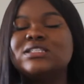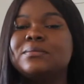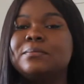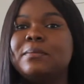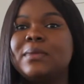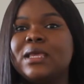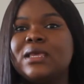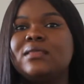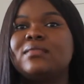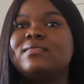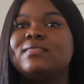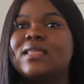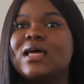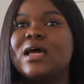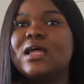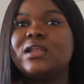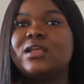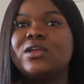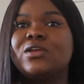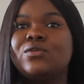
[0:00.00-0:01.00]
mean
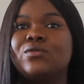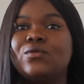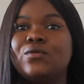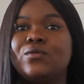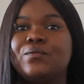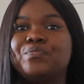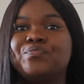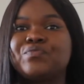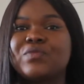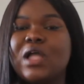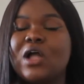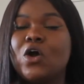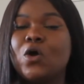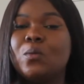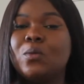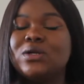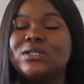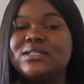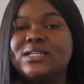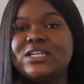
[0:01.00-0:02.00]
that,
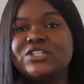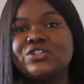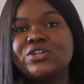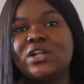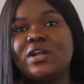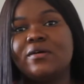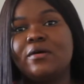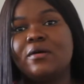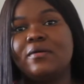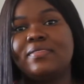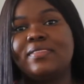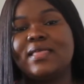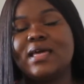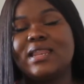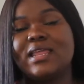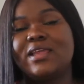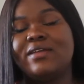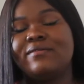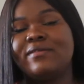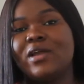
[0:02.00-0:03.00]
accommodation around
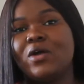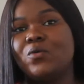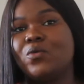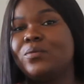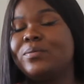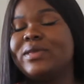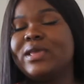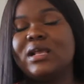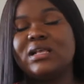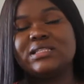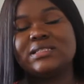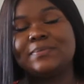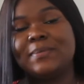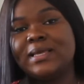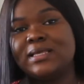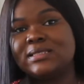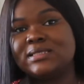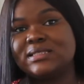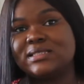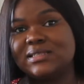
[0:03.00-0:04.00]
that area will be
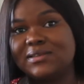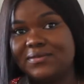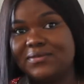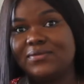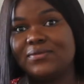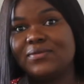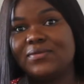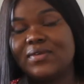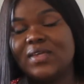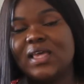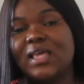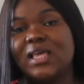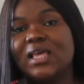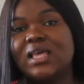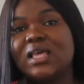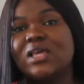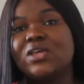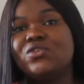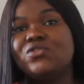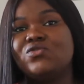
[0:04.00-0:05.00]
expensive.
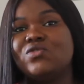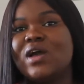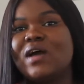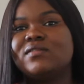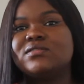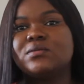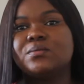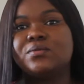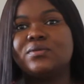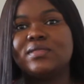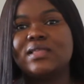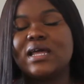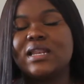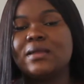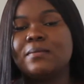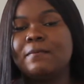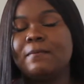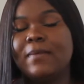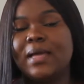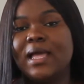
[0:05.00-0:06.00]
You have to put that
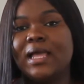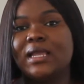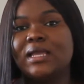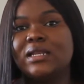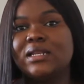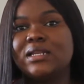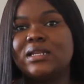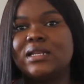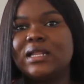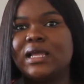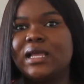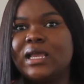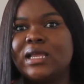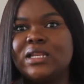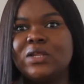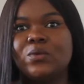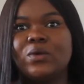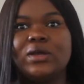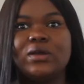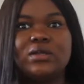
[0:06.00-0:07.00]
in mind, that
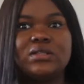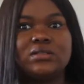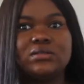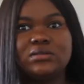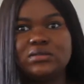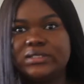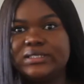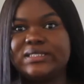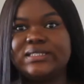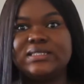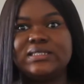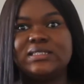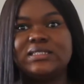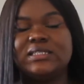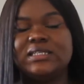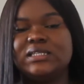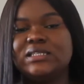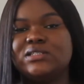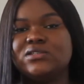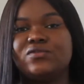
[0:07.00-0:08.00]
anywhere the city
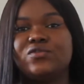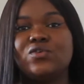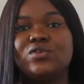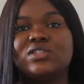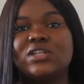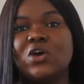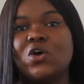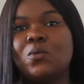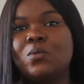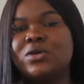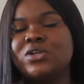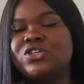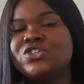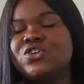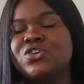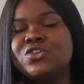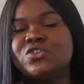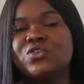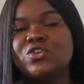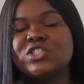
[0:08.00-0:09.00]
is, of course,
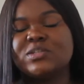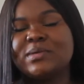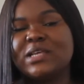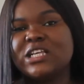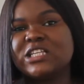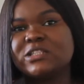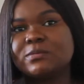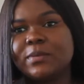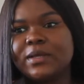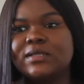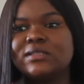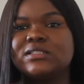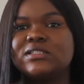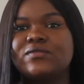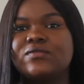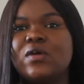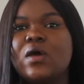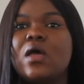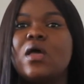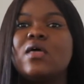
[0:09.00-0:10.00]
accommodation is going to be
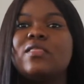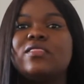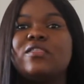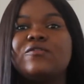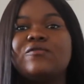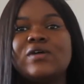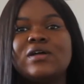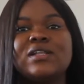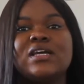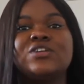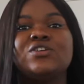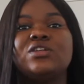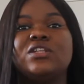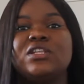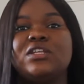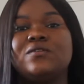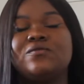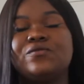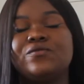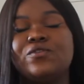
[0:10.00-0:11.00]
expensive. The farther you
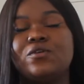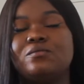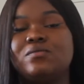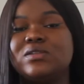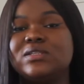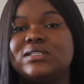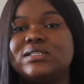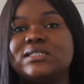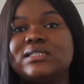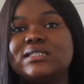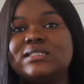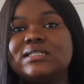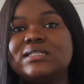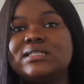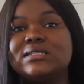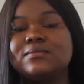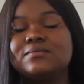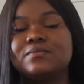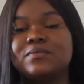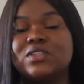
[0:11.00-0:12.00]
live from the city,
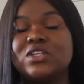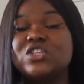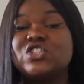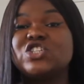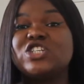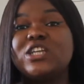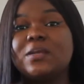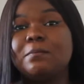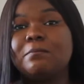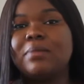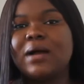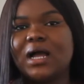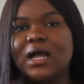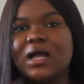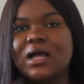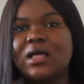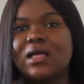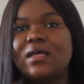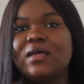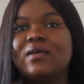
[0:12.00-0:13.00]
the cheaper
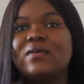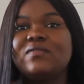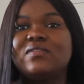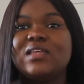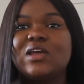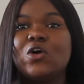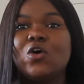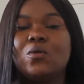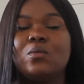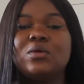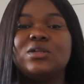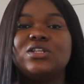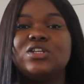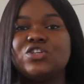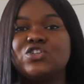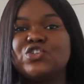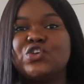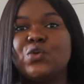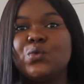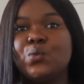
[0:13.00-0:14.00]
the
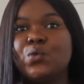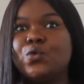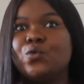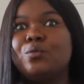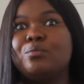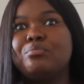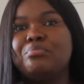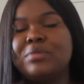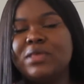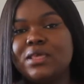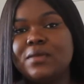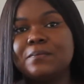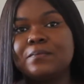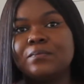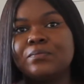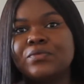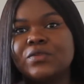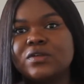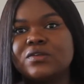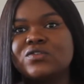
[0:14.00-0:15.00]
accommodation will be.
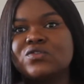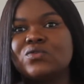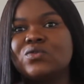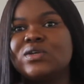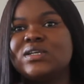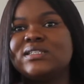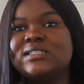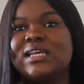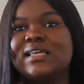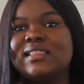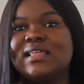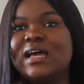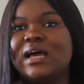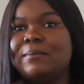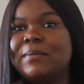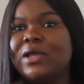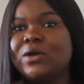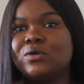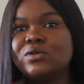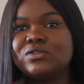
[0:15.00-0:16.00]
So it's either, am
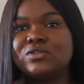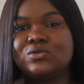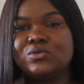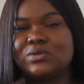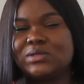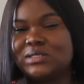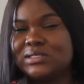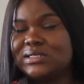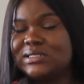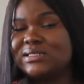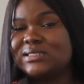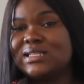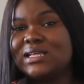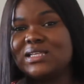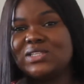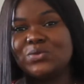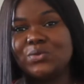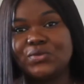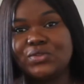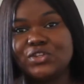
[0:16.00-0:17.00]
I going to do the
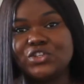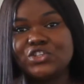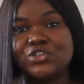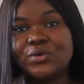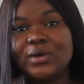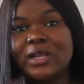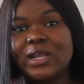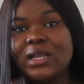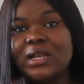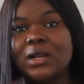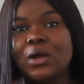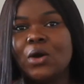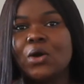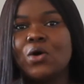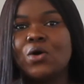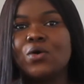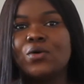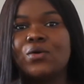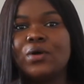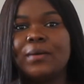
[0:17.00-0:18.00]
distance with the train,
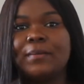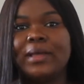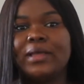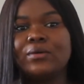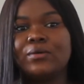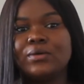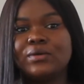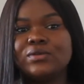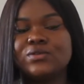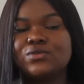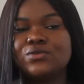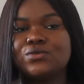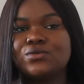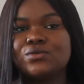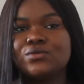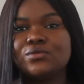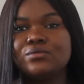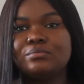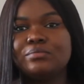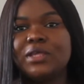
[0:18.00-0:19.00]
or am I going
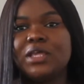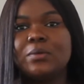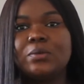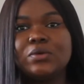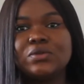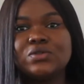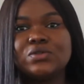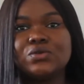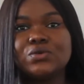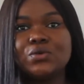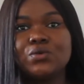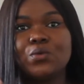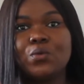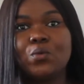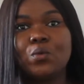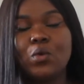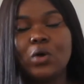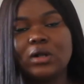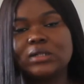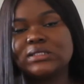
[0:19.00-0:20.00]
to be able to
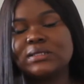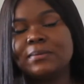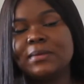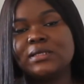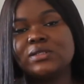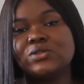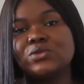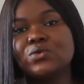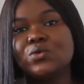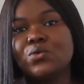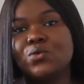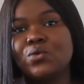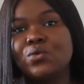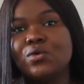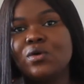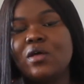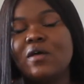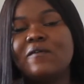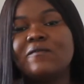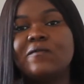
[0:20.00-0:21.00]
walk to my
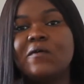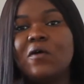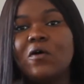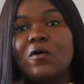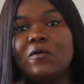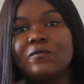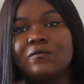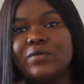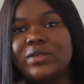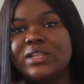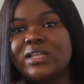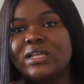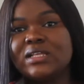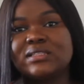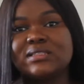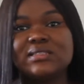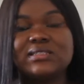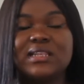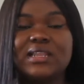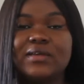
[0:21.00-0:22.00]
school for
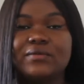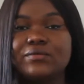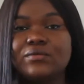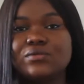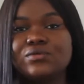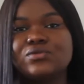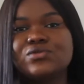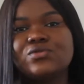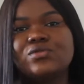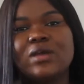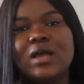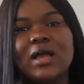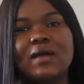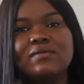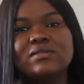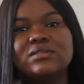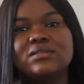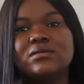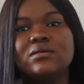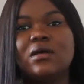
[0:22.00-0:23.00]
convenience level? So you
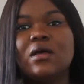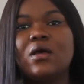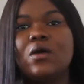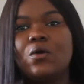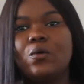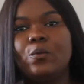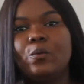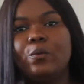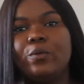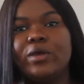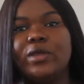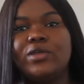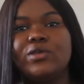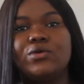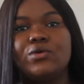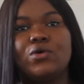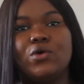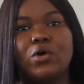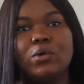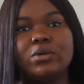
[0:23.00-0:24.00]
have to weigh
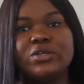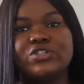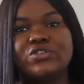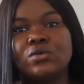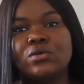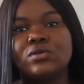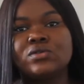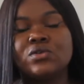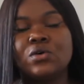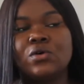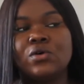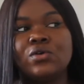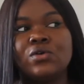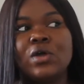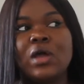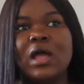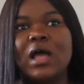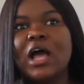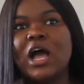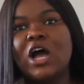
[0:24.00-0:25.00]
your options on,
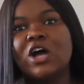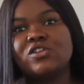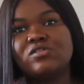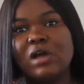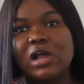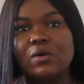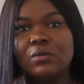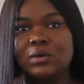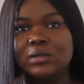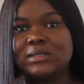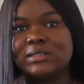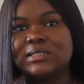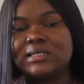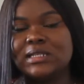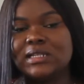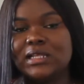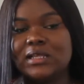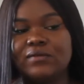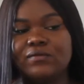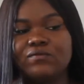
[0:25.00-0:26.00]
how do I want to
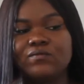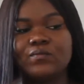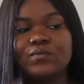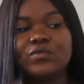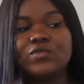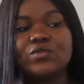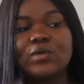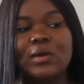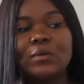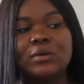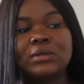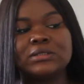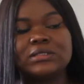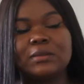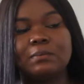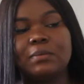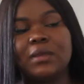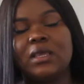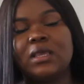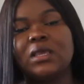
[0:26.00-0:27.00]
live? Do I want to
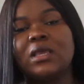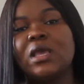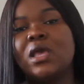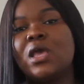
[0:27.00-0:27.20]
pay,